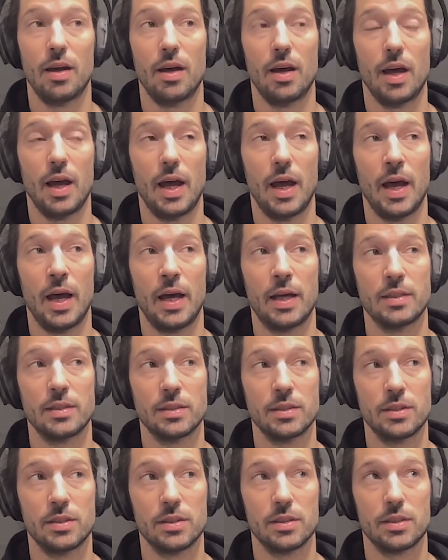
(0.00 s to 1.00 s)

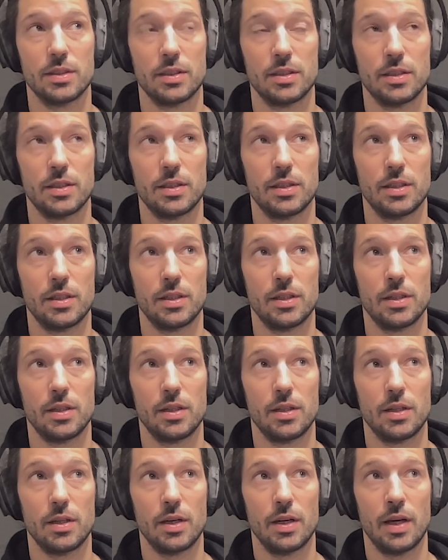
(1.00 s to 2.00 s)
And
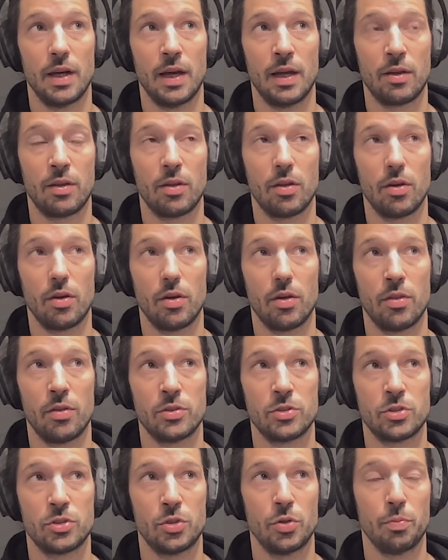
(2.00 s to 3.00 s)
and
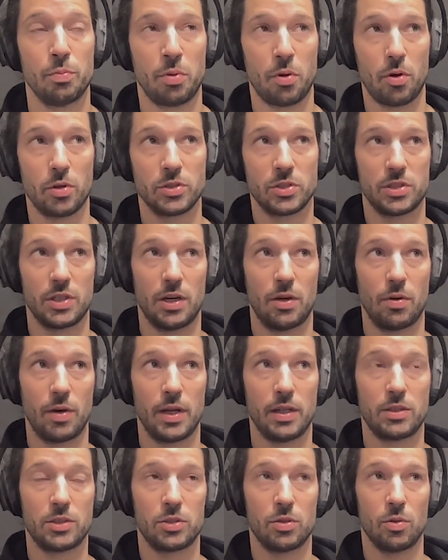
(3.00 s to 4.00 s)
there's two parts there,
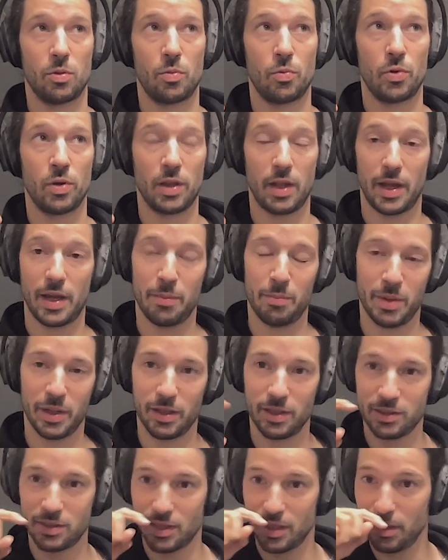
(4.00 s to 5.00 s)
right? So the
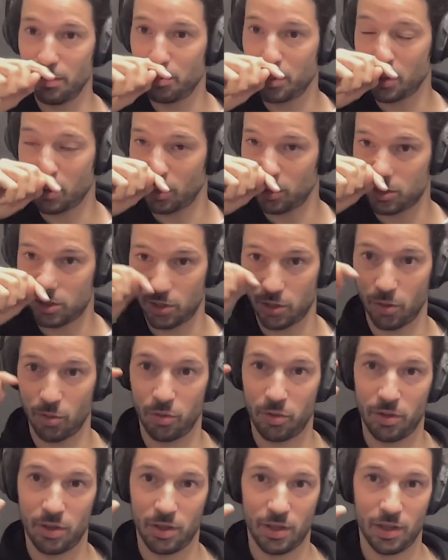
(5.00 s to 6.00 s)
reliability, because
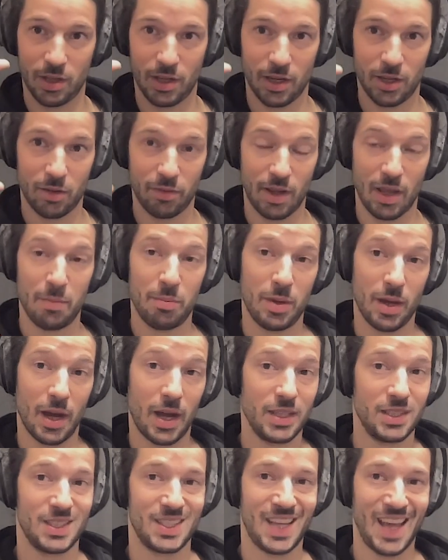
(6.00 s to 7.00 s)
the kind of
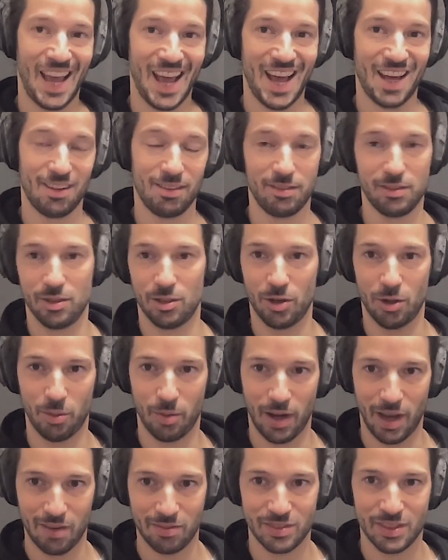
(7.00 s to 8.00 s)
APIs can
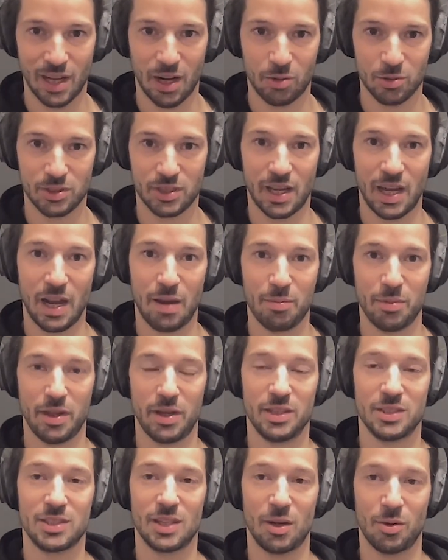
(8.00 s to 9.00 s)
have downtime that
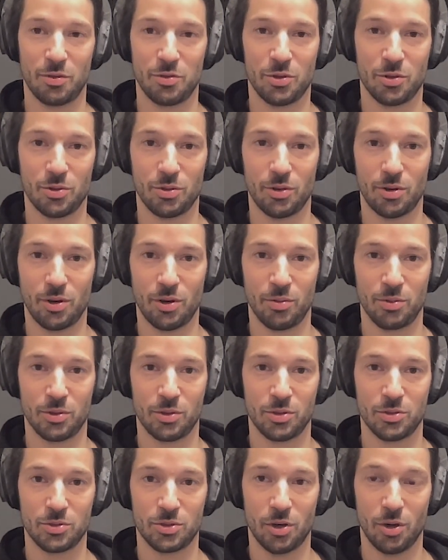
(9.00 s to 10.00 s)
is out of your own
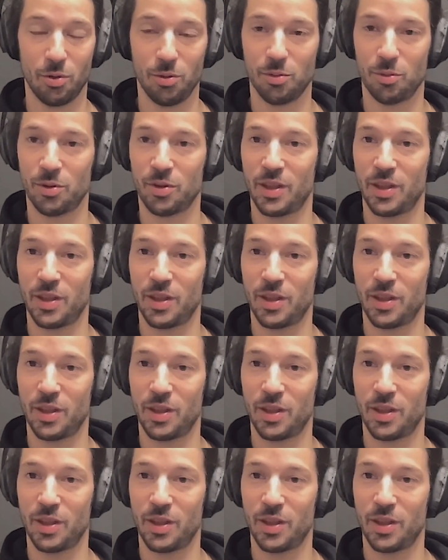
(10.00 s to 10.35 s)
control, or they